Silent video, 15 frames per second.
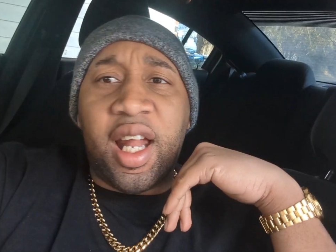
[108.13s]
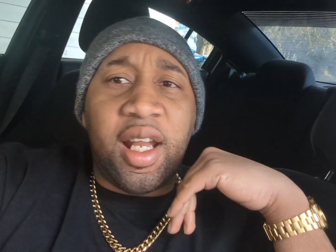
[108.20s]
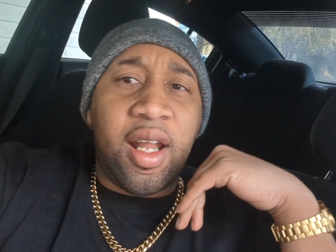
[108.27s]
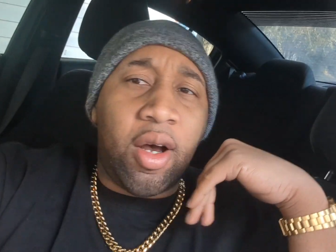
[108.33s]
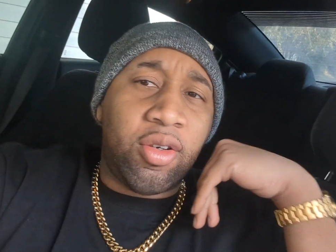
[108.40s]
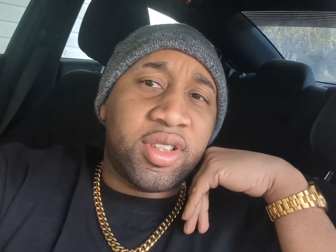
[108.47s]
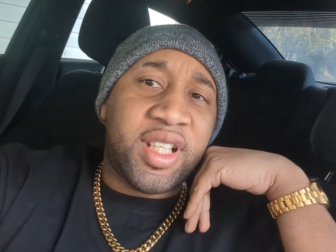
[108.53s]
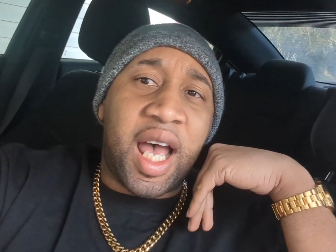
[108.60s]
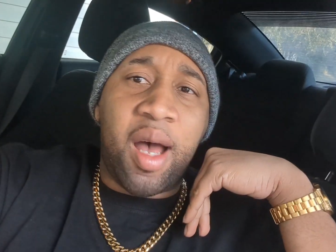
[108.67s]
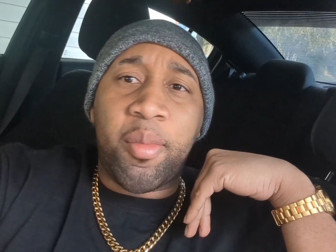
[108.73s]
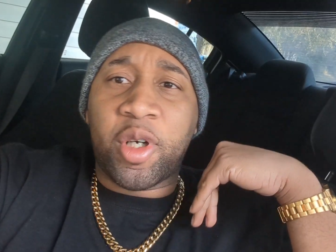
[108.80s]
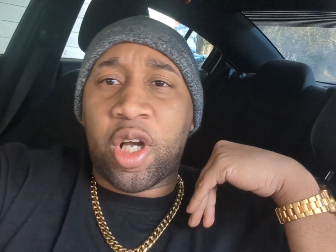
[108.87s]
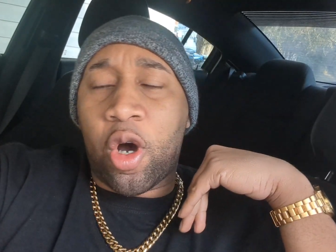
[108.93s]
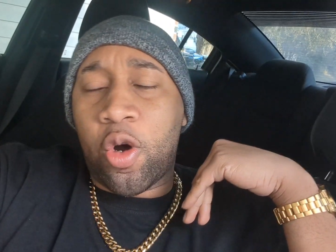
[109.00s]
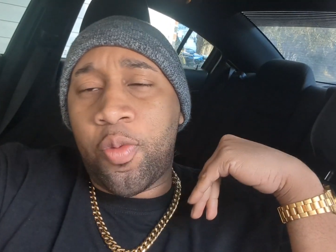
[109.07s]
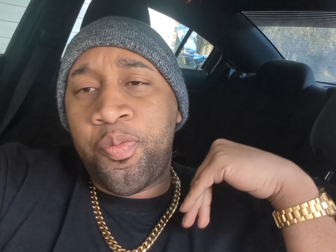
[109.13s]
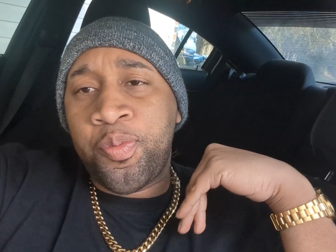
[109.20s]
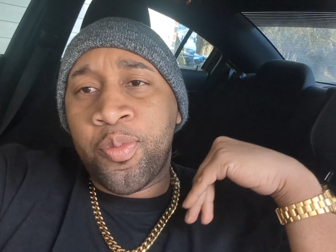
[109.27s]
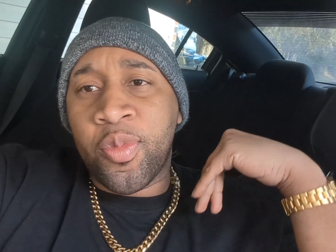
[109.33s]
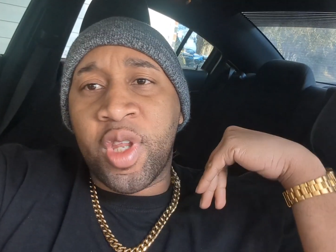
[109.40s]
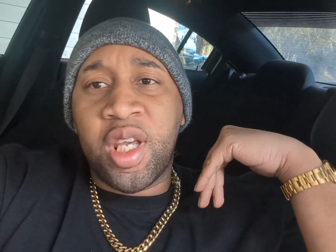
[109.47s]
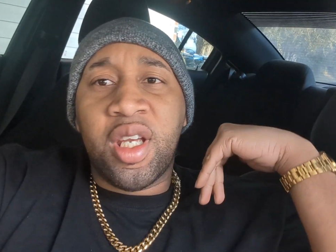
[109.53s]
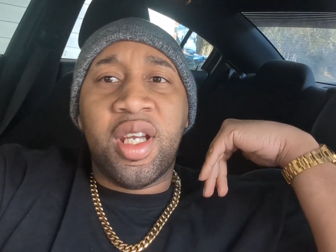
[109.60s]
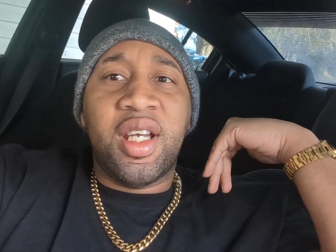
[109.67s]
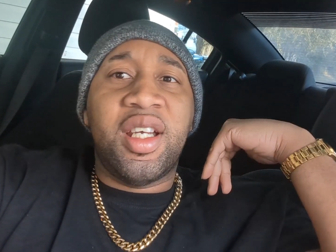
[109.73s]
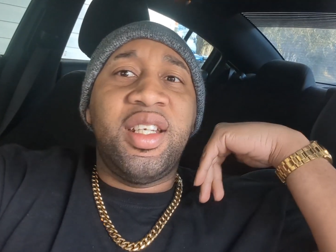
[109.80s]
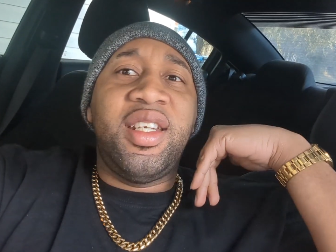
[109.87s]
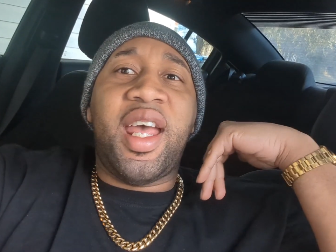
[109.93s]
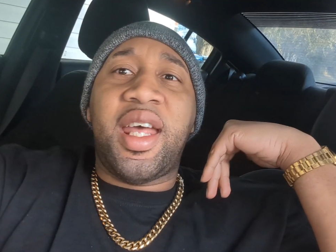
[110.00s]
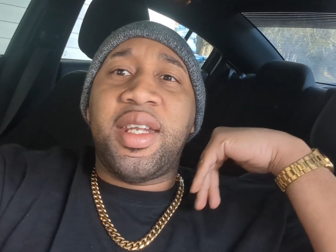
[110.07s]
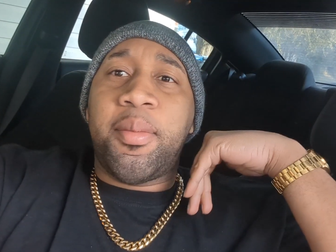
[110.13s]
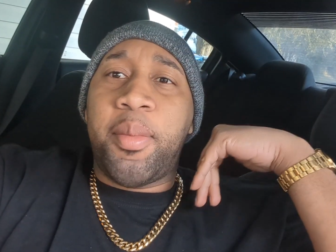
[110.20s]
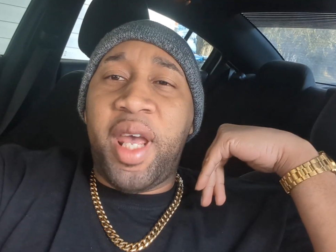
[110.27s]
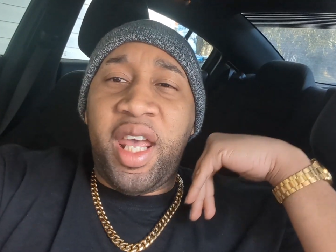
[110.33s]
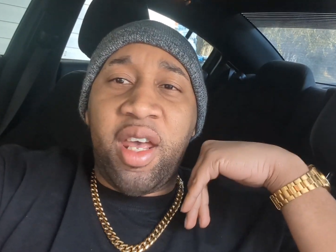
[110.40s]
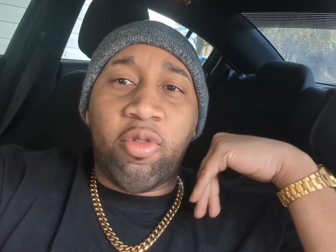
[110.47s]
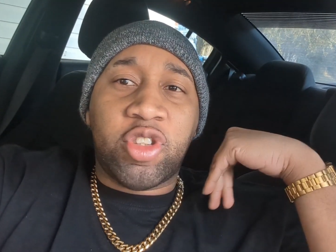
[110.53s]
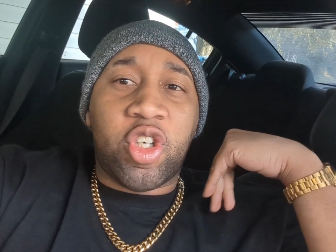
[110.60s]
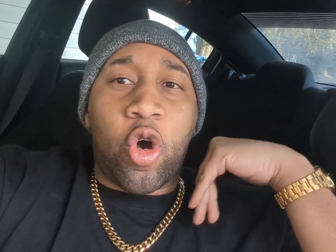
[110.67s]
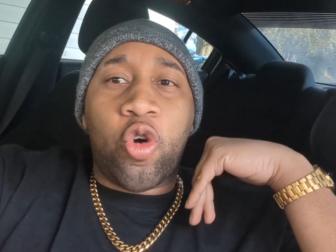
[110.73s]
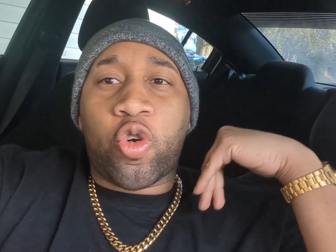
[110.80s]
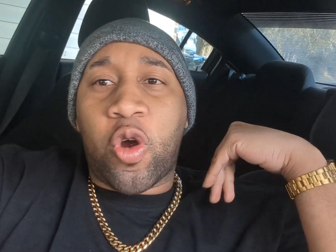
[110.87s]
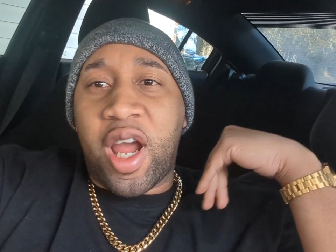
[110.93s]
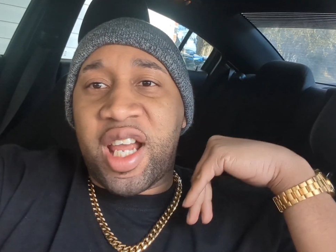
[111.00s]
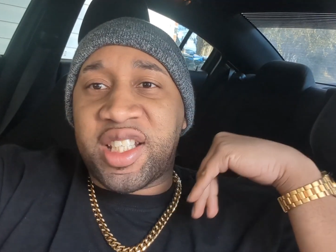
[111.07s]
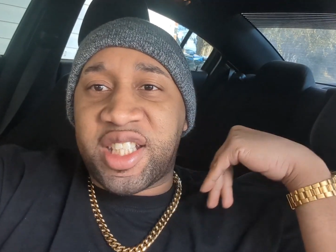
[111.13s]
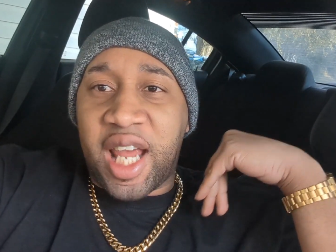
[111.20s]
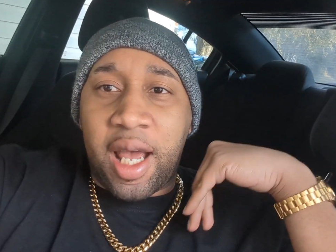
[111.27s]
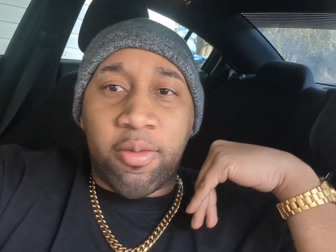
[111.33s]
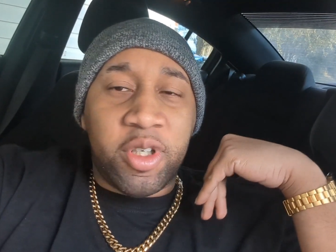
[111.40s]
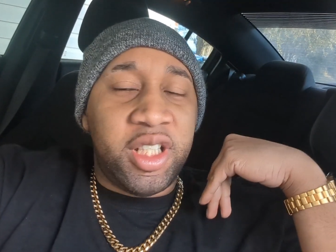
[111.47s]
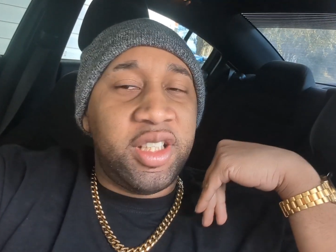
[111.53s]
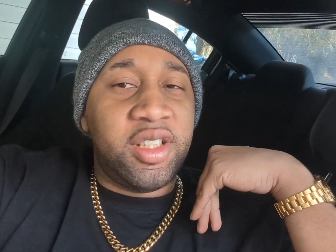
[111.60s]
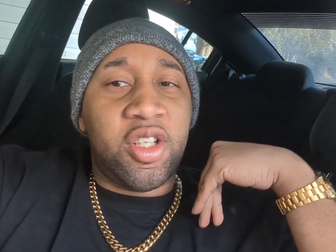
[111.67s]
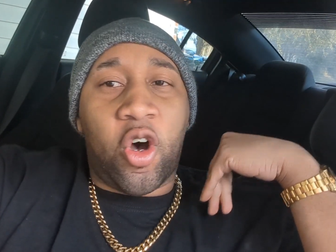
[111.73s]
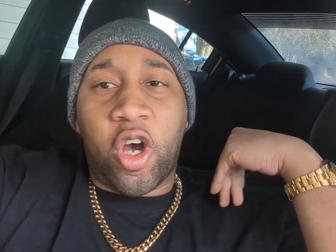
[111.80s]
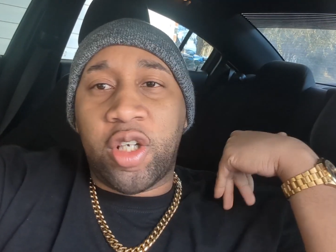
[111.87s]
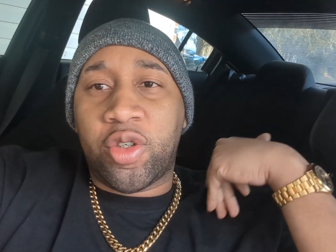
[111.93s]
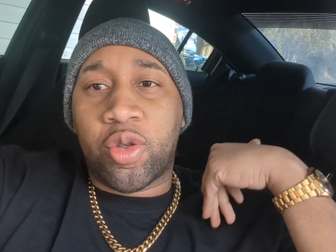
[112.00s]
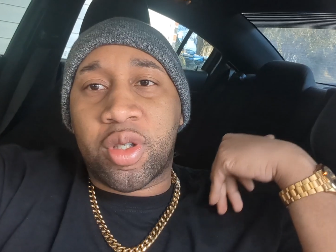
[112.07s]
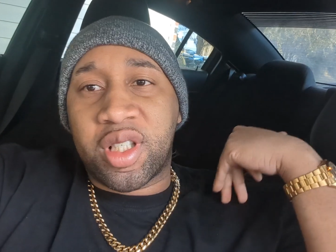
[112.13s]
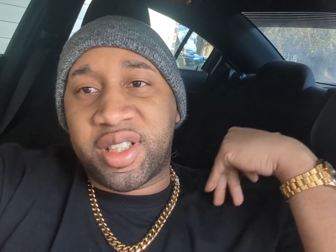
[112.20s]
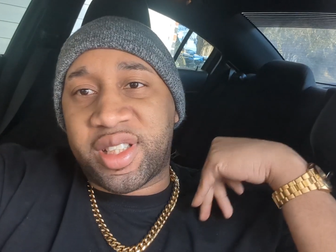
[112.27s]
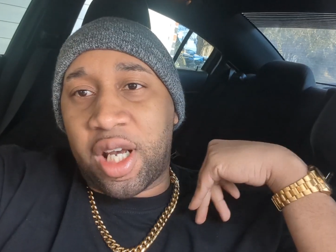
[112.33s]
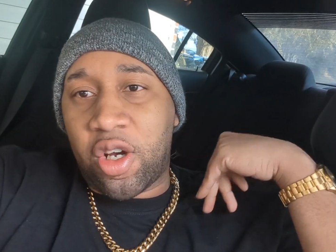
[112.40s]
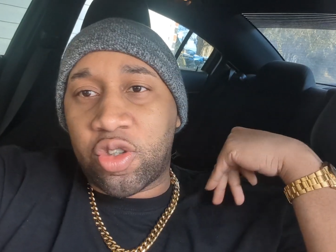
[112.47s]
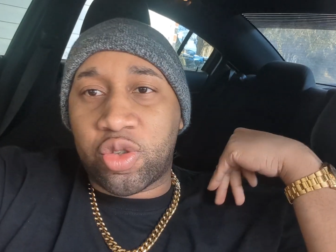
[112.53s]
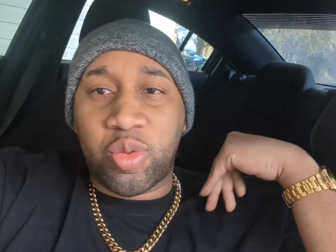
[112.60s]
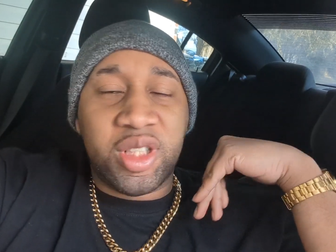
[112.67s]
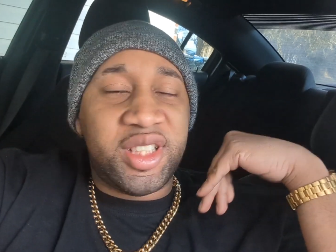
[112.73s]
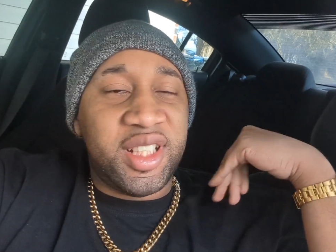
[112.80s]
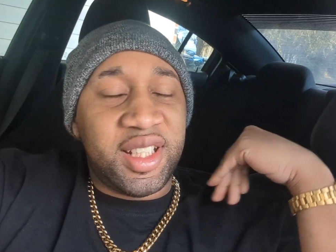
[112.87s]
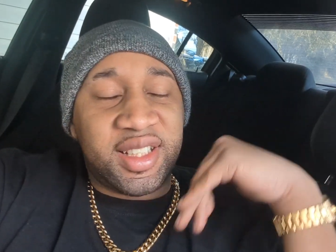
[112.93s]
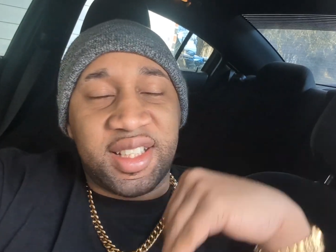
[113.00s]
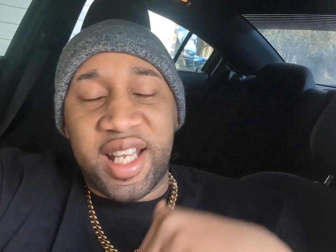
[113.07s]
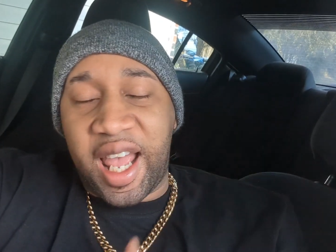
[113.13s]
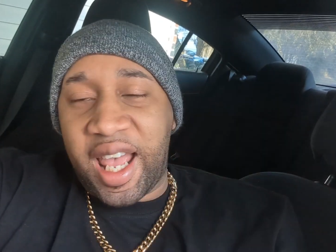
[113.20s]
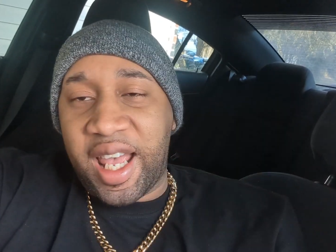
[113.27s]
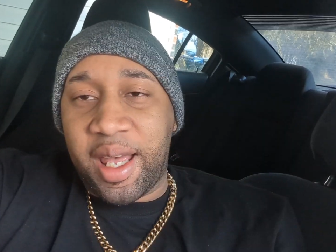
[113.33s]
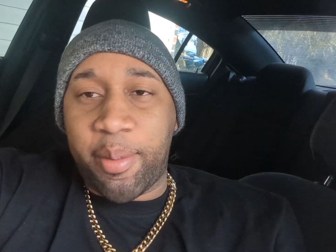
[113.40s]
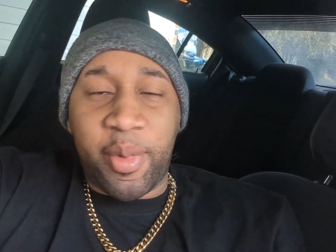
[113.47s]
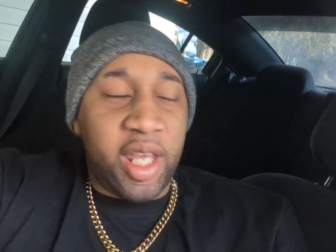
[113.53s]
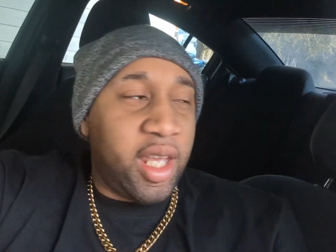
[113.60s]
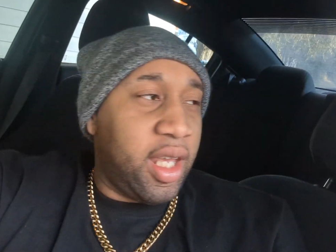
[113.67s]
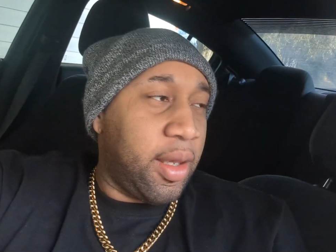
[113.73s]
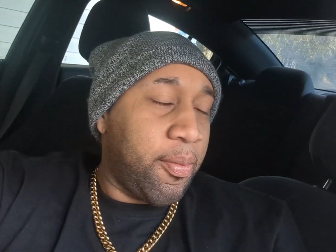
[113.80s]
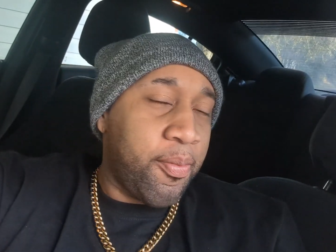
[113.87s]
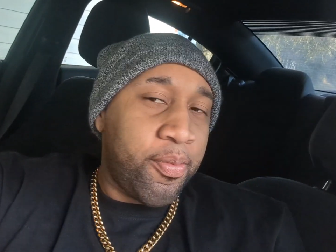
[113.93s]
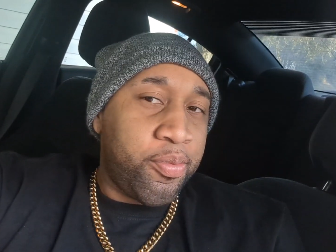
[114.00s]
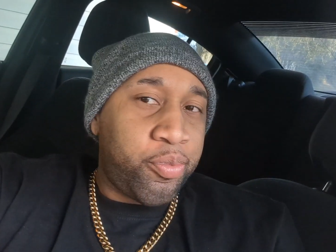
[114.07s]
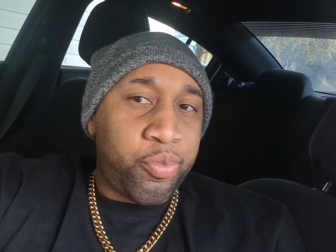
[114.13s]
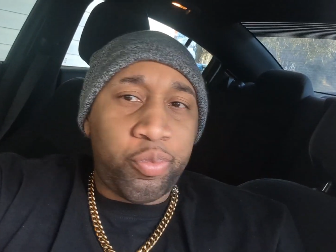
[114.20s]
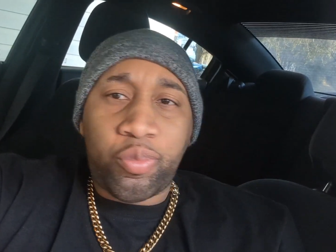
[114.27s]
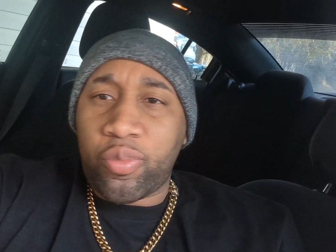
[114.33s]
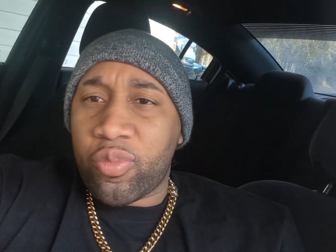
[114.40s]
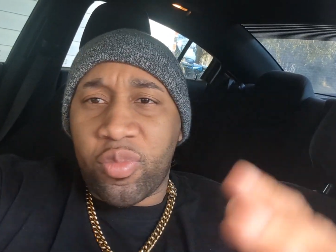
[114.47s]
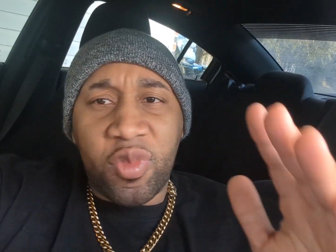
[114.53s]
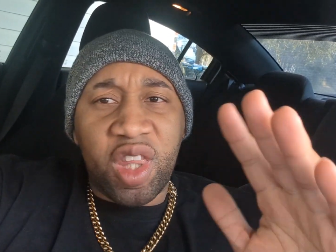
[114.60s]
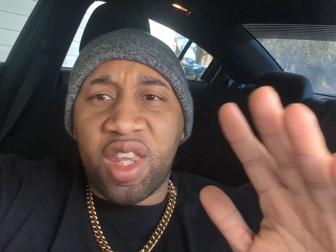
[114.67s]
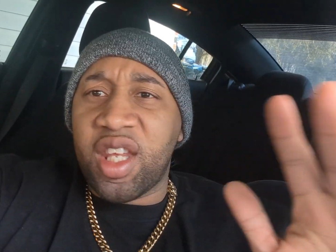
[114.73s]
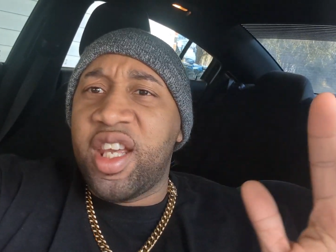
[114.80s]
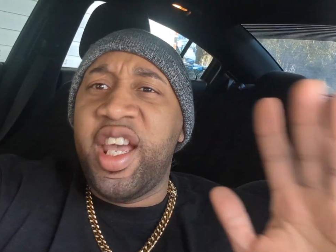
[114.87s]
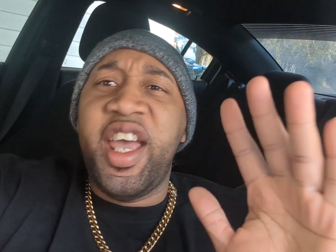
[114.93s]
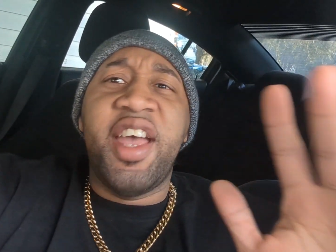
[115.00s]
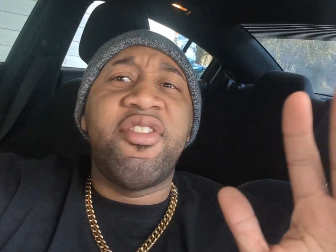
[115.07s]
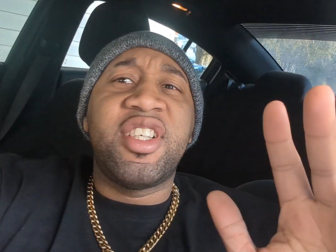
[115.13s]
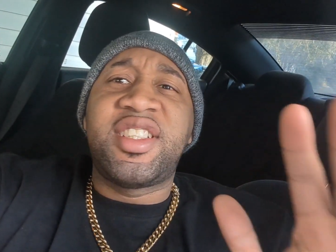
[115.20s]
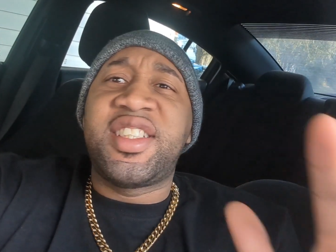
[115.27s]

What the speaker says: a long time ago that the man was gonna crash out when he started doing songs with 6ix9ine, man. Ever